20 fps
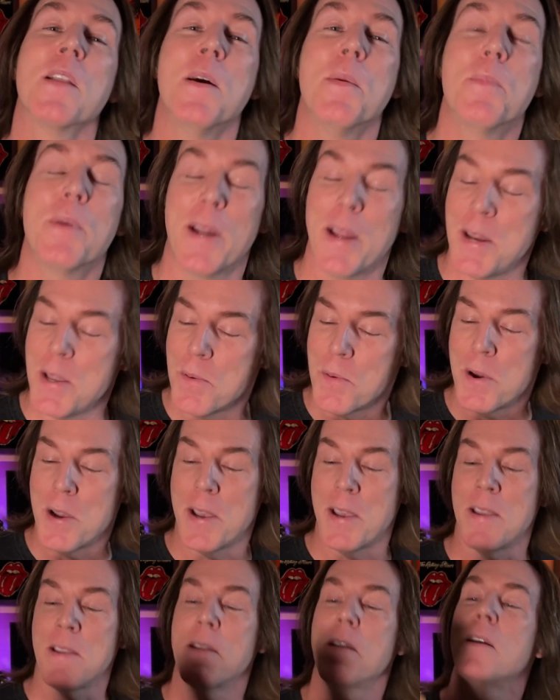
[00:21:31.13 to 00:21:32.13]
But
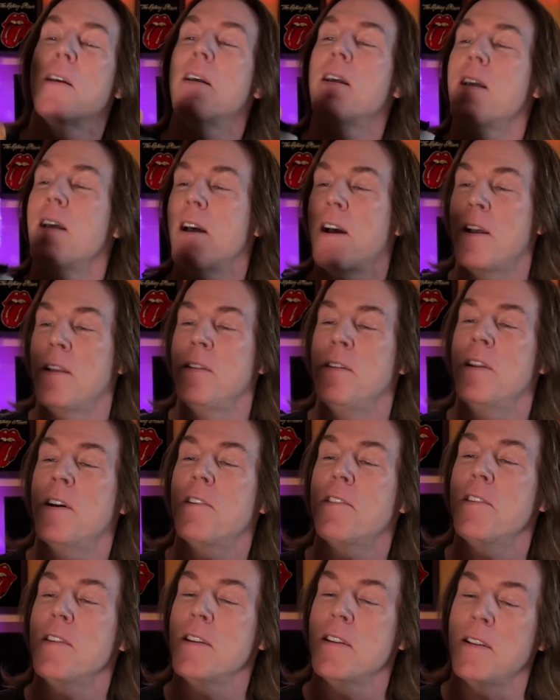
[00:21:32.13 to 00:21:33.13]
anyway,
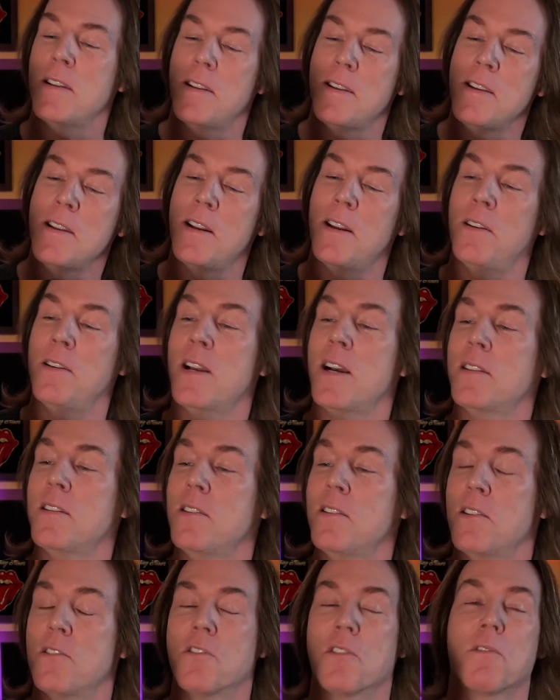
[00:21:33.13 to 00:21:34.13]
nothing, you know, not to
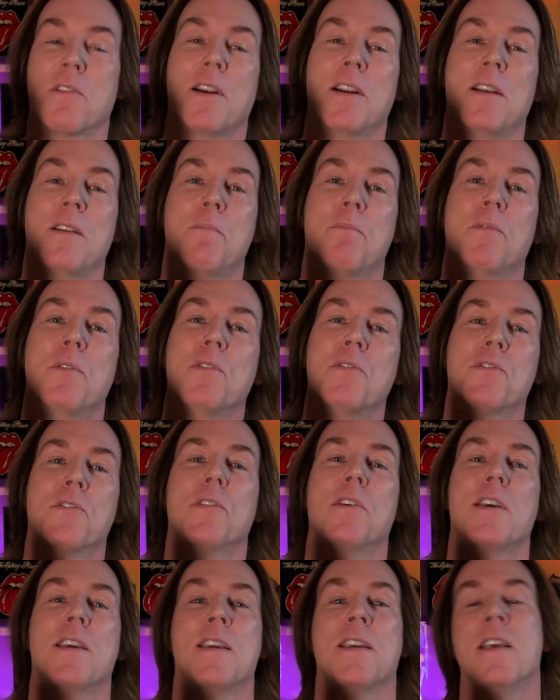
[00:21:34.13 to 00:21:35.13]
discredit Bruce
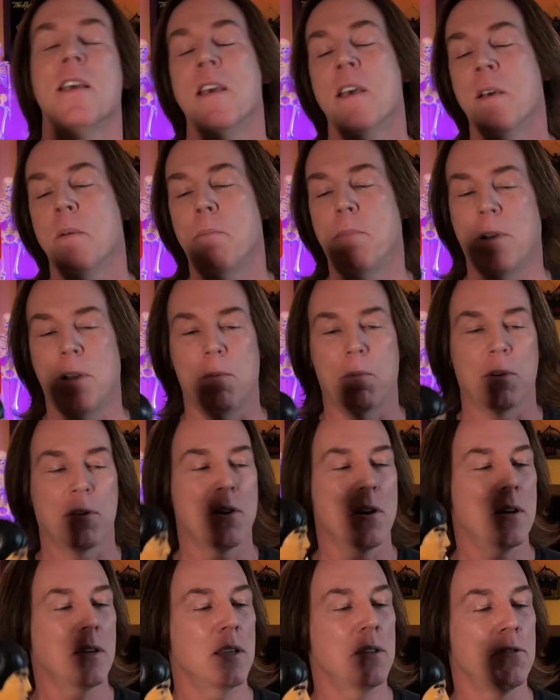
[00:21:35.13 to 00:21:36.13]
Lee, but we're
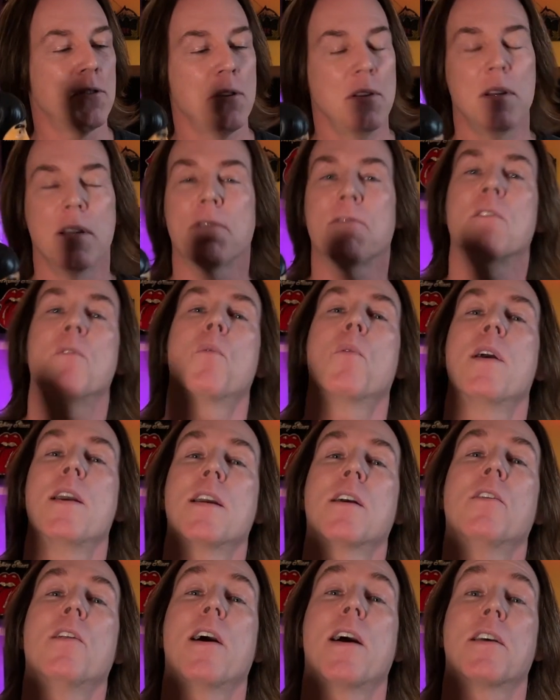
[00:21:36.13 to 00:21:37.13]
talking 2 different weight
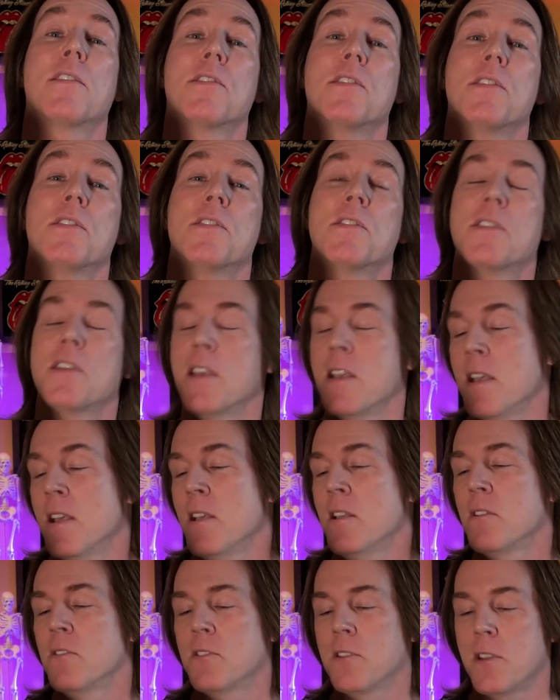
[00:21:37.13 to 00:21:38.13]
classes.
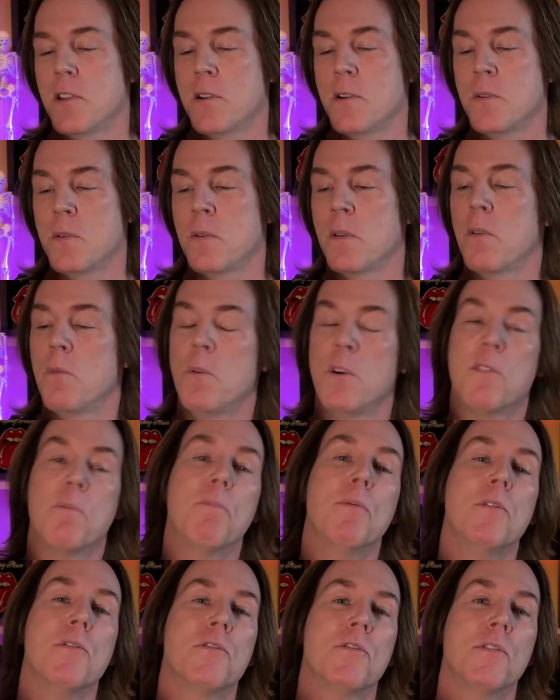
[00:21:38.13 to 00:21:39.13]
So with
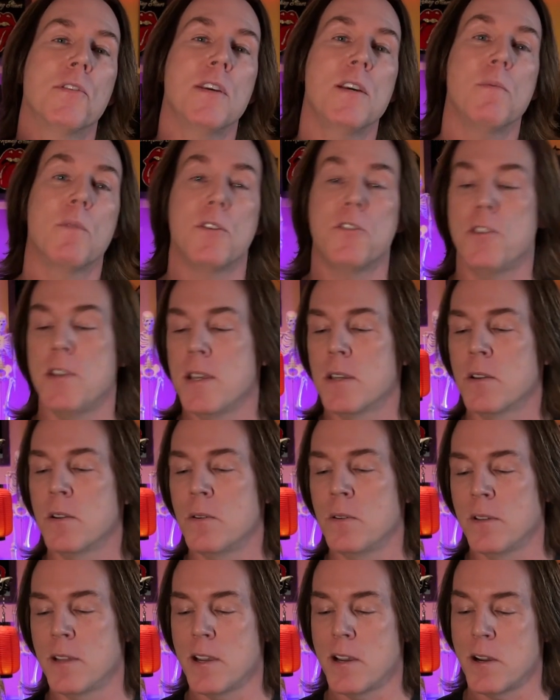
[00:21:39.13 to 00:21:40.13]
Bruce Lee, with Jeet
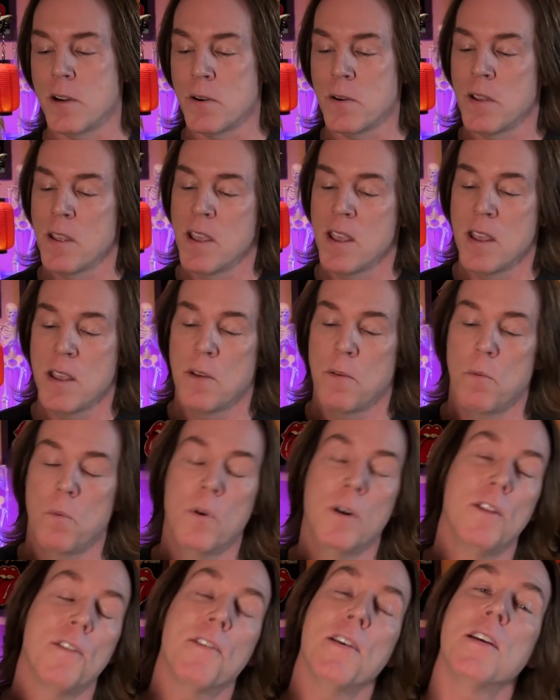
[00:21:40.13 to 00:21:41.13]
Kune Do,
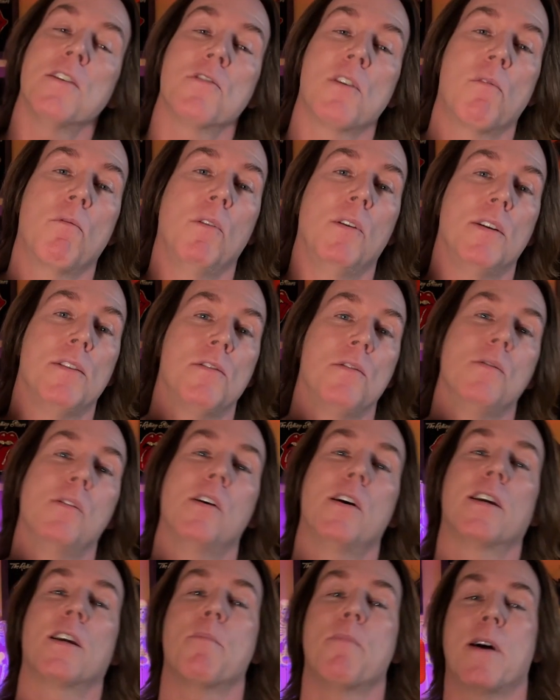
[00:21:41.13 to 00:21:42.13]
one of the things I really do
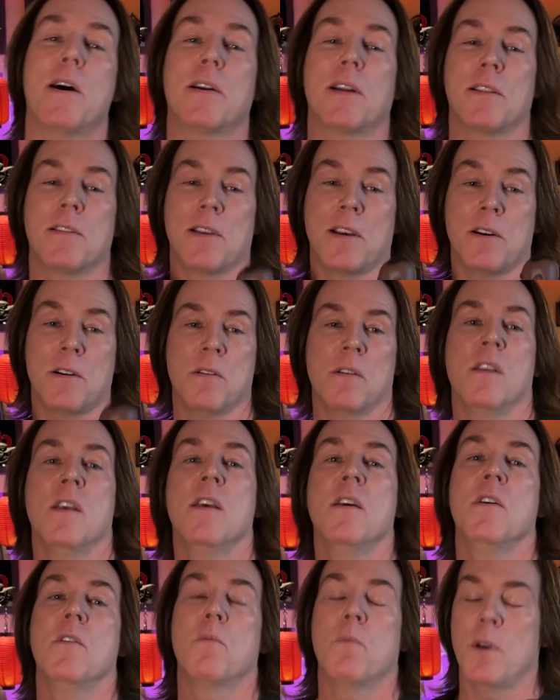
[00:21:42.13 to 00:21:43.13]
like about it though,
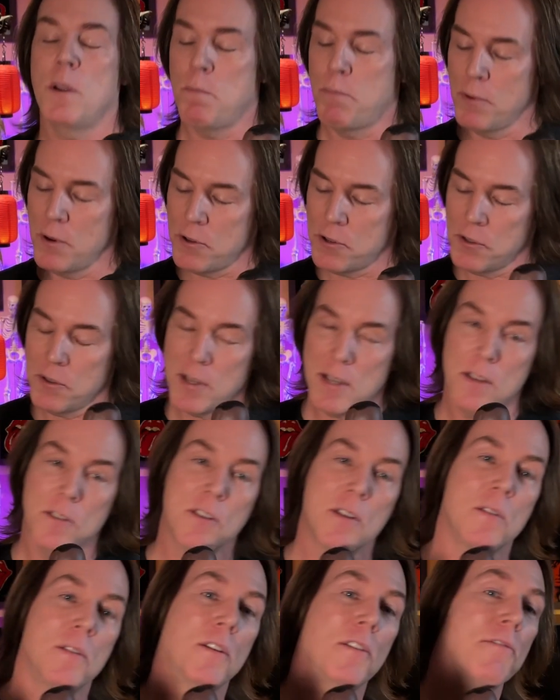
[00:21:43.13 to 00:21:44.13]
when Bruce Lee is
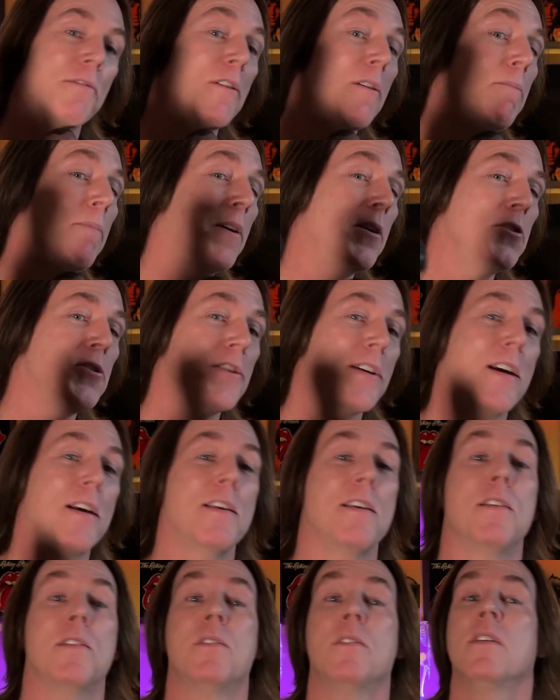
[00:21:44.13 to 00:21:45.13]
going to throw a punch at
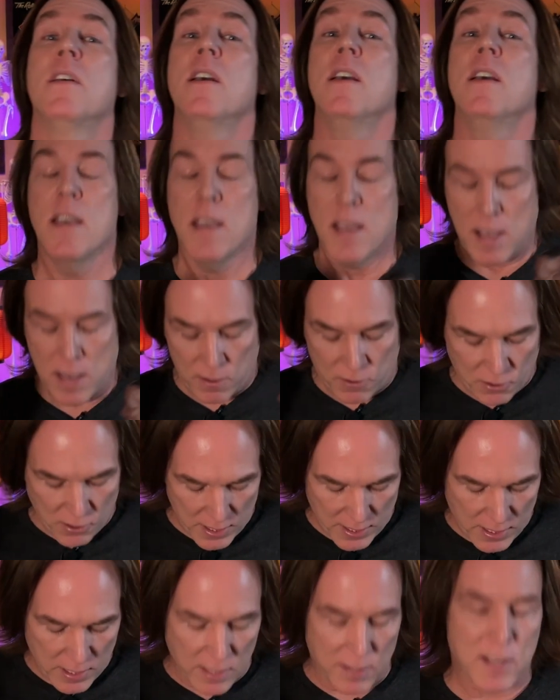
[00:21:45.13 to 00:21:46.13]
you, it's
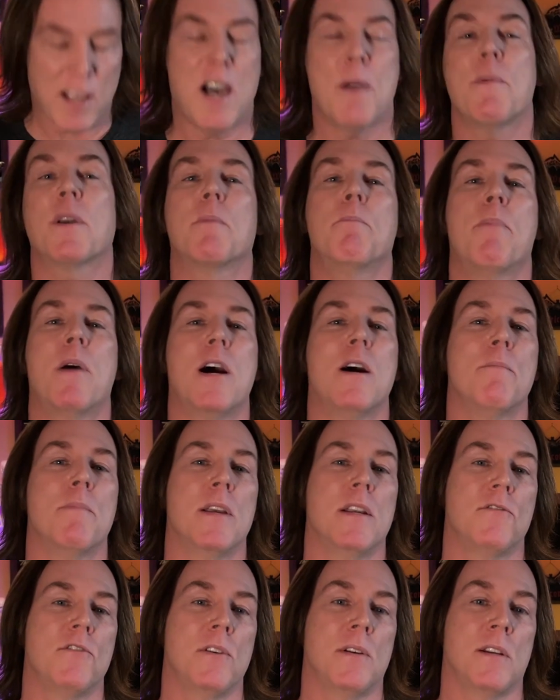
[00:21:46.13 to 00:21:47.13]
like an atomic bomb
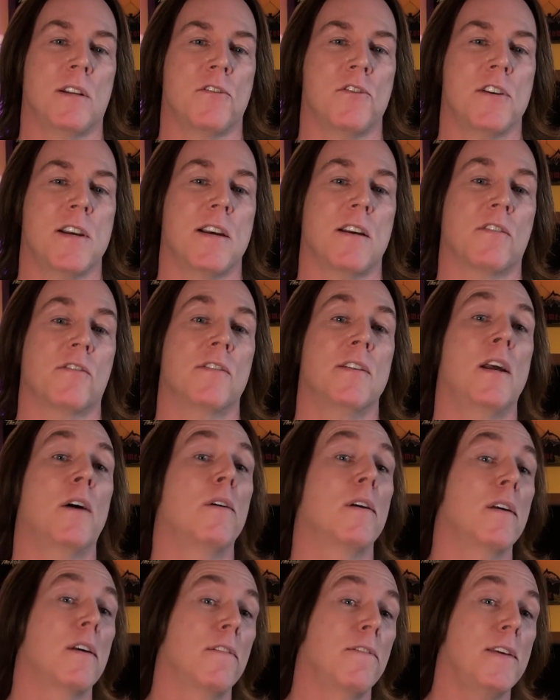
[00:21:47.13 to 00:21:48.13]
hits you in the chest. Now,
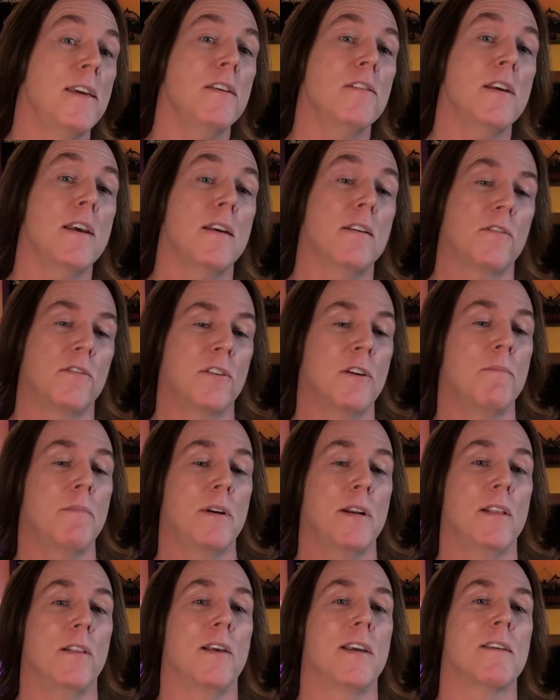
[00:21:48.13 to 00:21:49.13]
if he hit
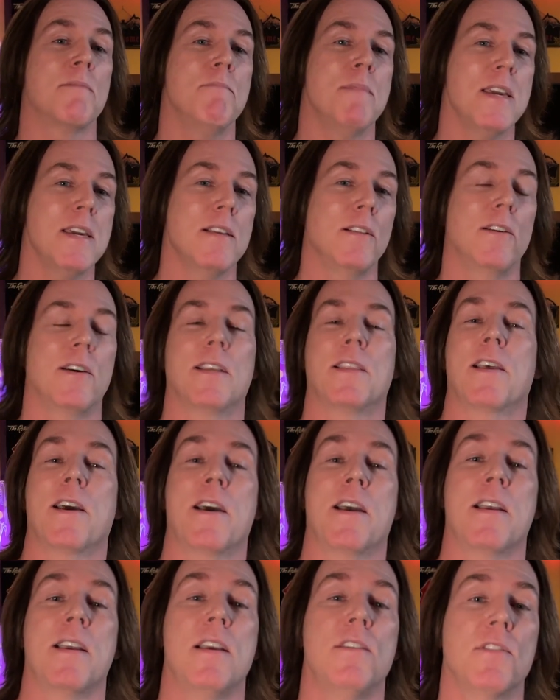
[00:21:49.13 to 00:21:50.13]
somebody like me like
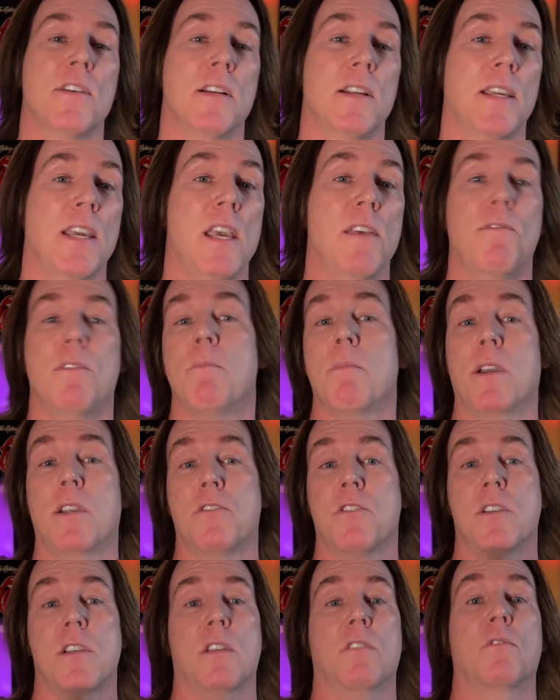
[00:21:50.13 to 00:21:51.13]
that, he's going to cave in my
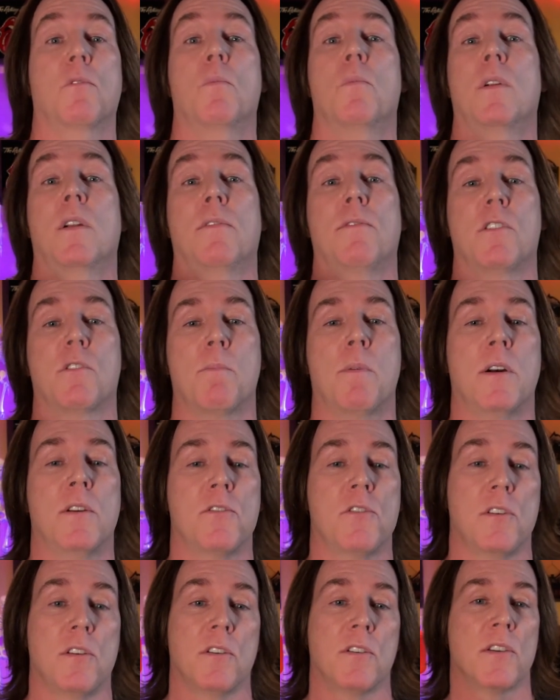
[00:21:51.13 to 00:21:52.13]
chest with one of his
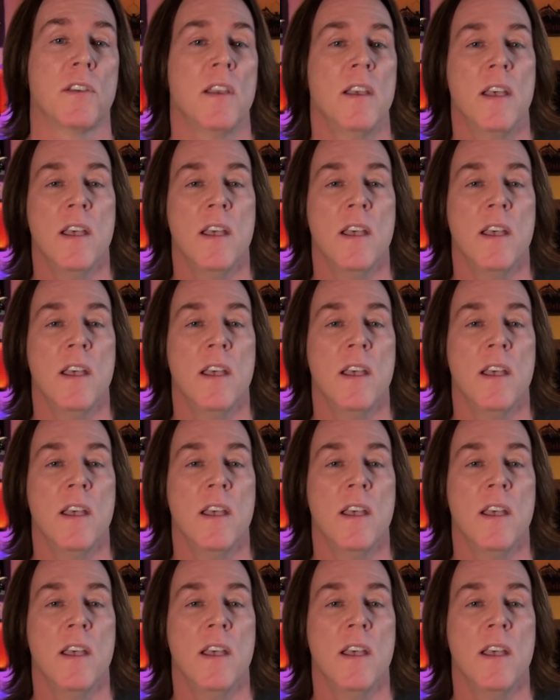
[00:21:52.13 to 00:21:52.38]
punches.